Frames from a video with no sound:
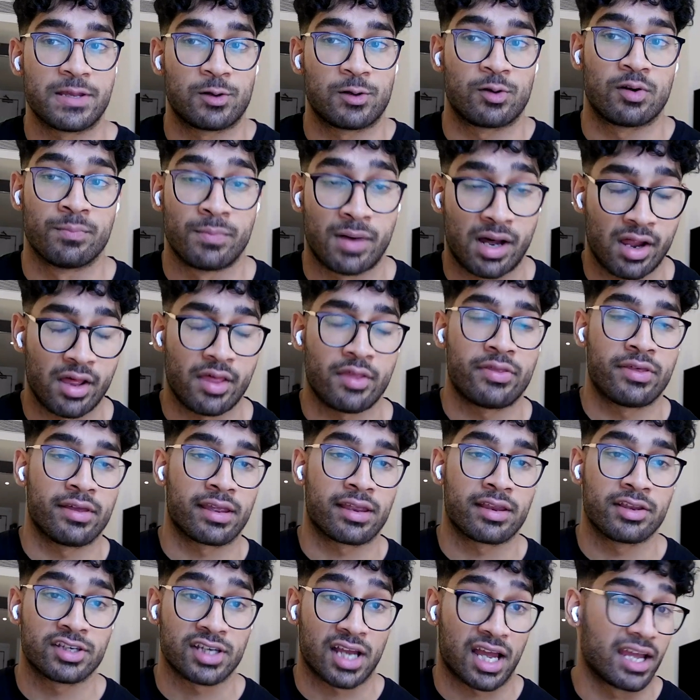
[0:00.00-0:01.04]
were
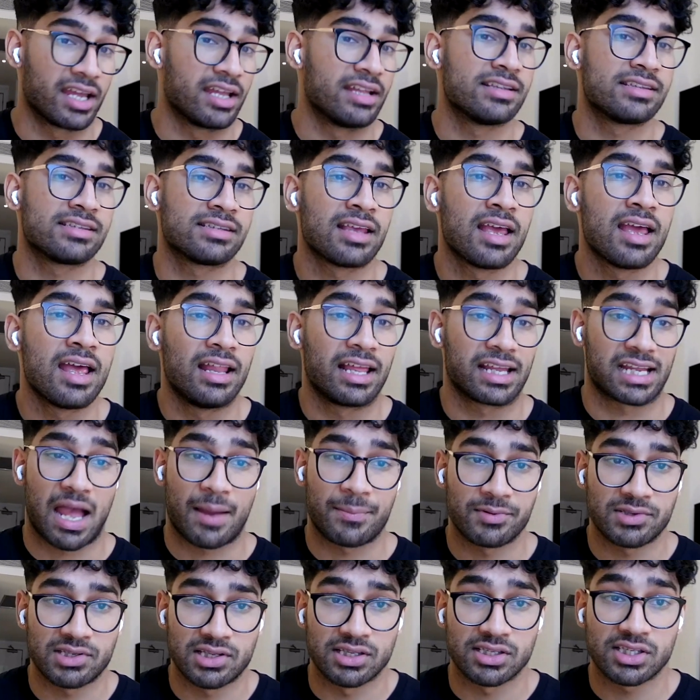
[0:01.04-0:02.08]
monolithic giants like
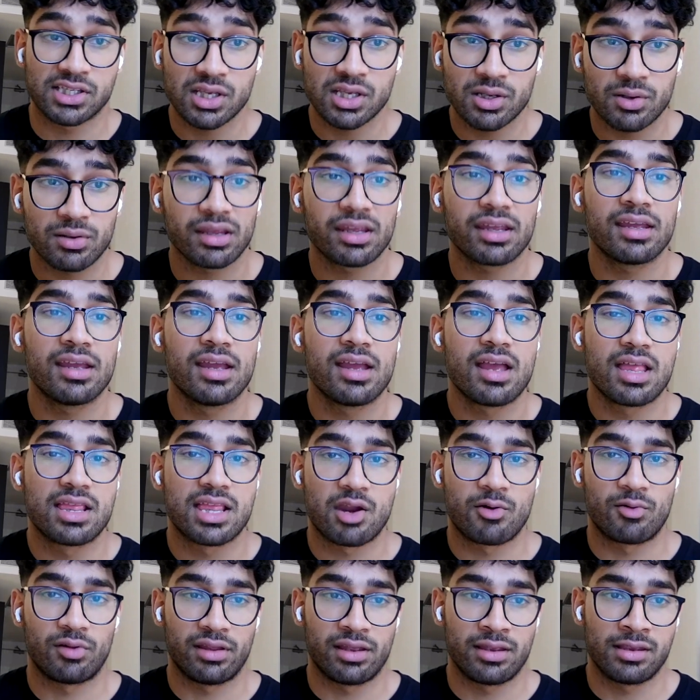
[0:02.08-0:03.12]
Aptos and Sui
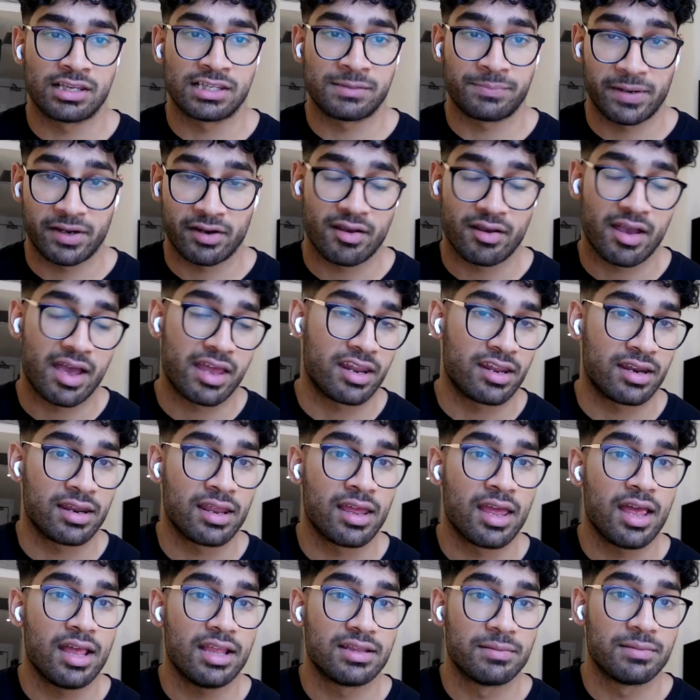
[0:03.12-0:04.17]
that really spearheaded
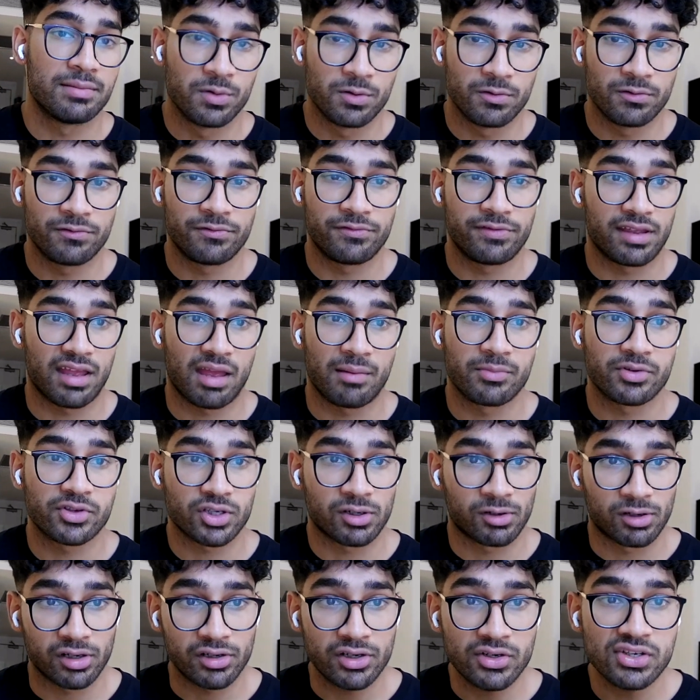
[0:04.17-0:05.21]
the Move VM
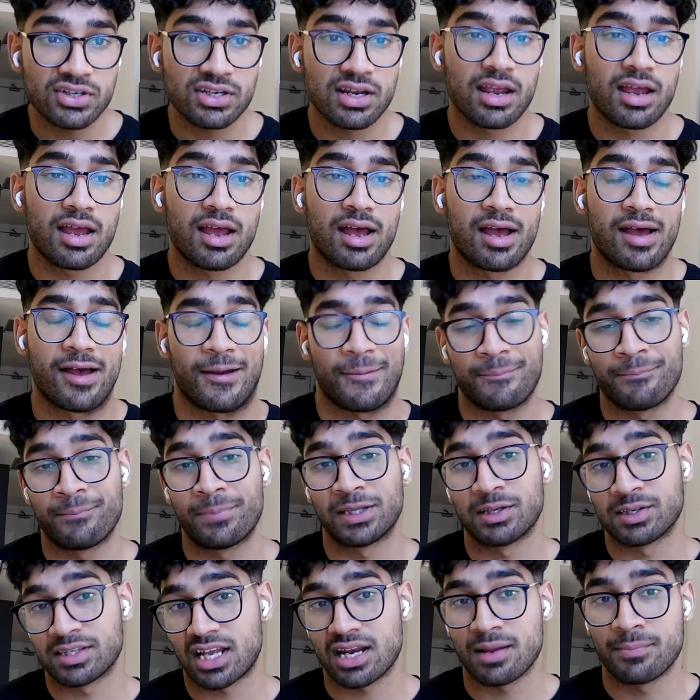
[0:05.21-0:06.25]
charge. But
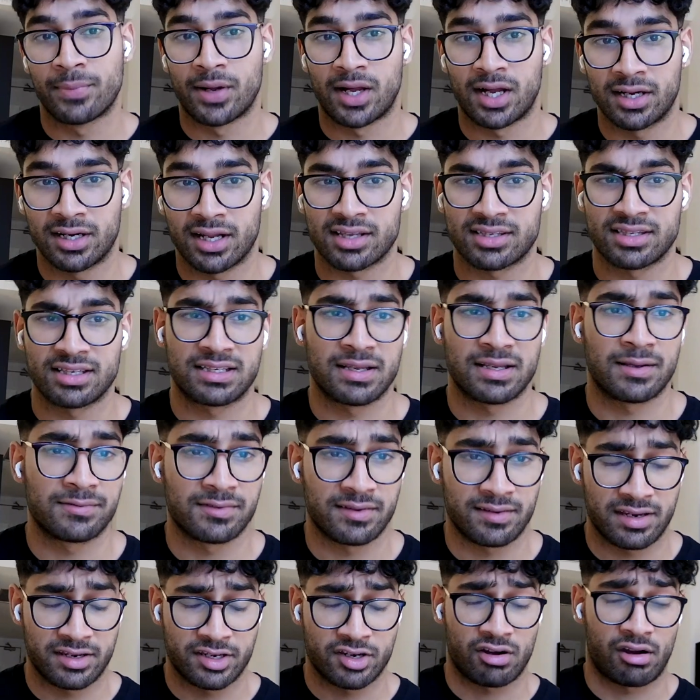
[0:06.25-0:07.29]
there's a lot of bottlenecks in terms
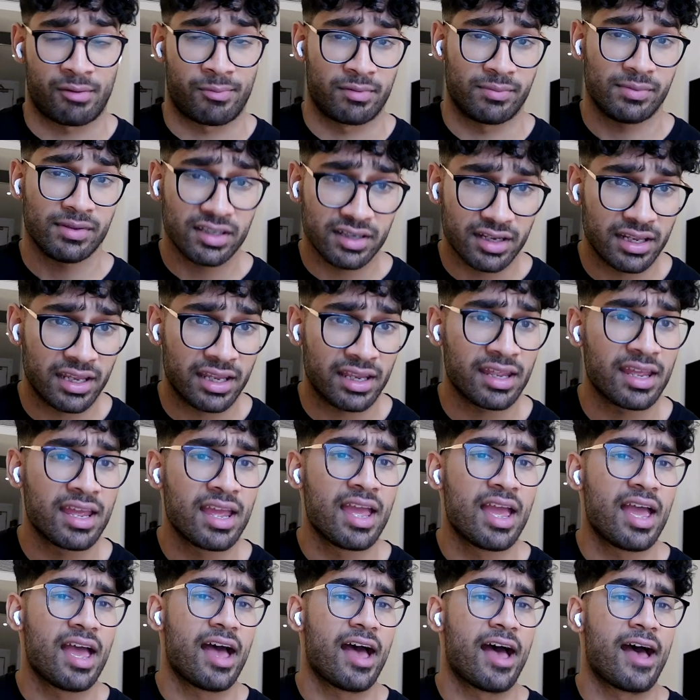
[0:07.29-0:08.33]
of interoperability.
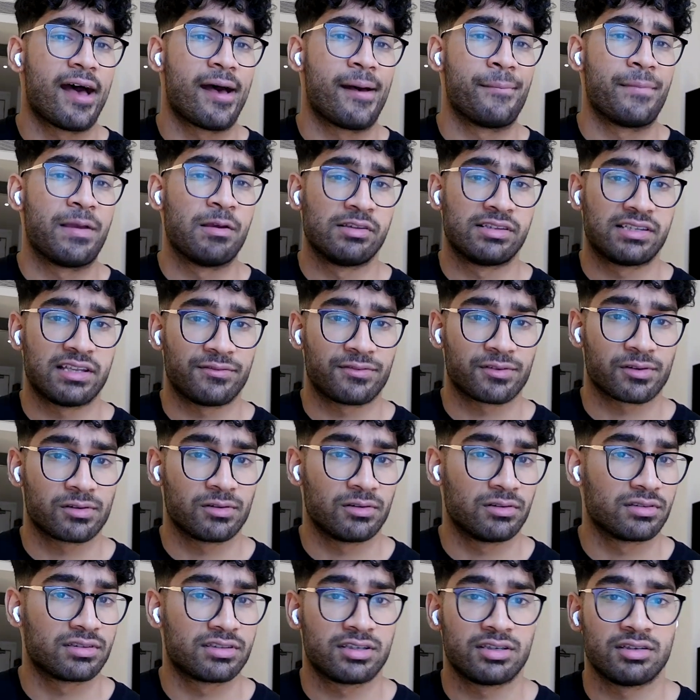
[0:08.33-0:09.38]
It was
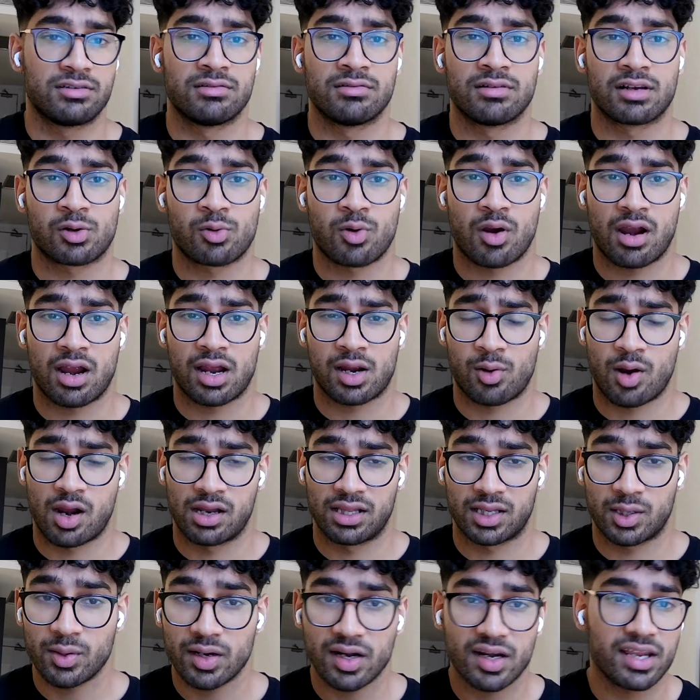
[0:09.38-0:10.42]
difficult to acquire
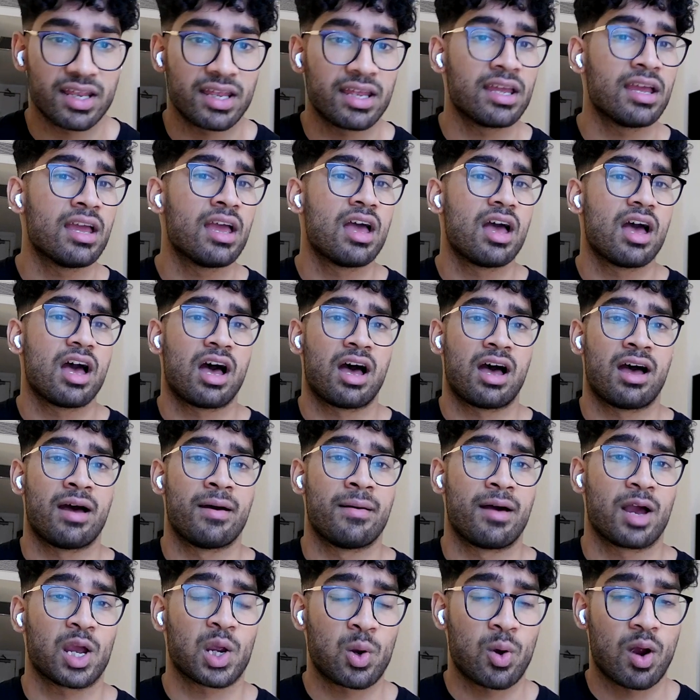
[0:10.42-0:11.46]
liquidity,
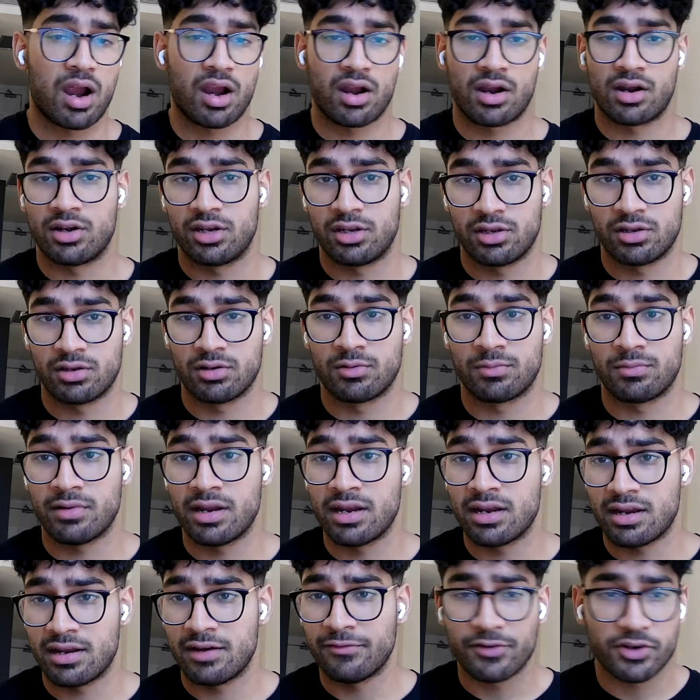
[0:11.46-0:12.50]
acquire new
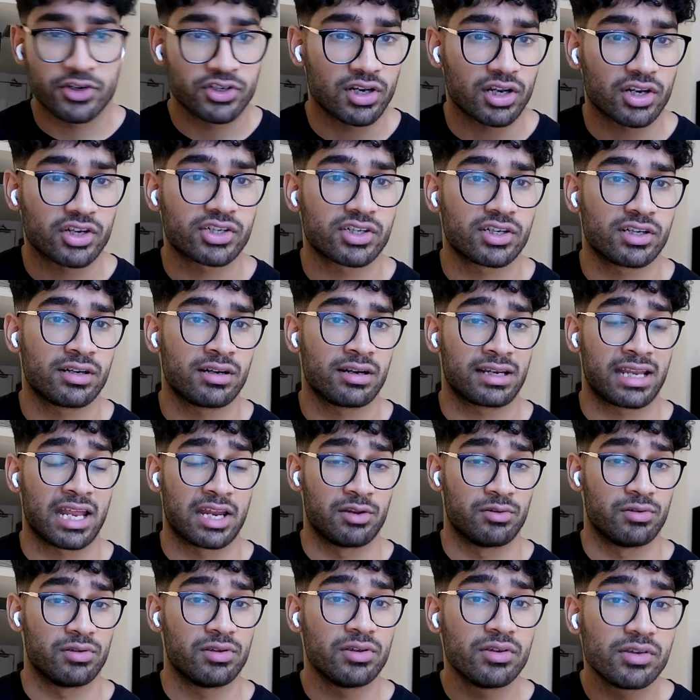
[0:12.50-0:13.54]
infrastructure, get
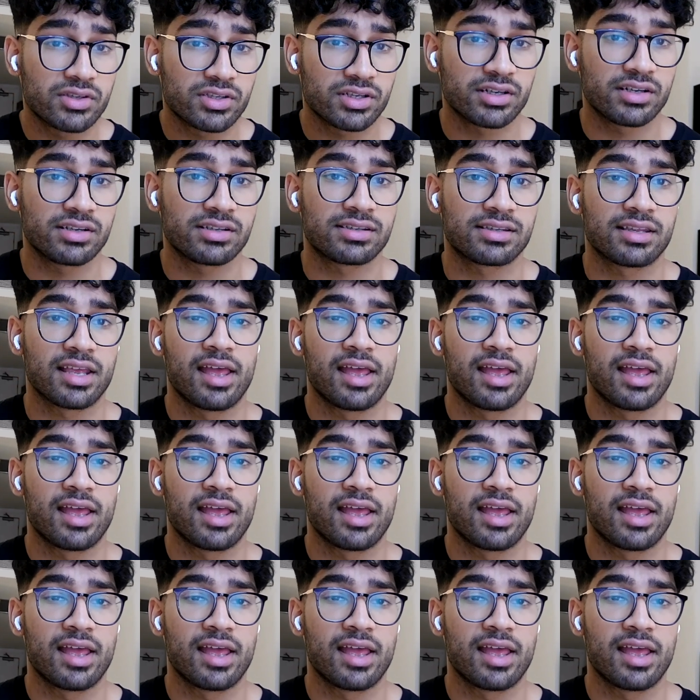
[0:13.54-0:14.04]
new users.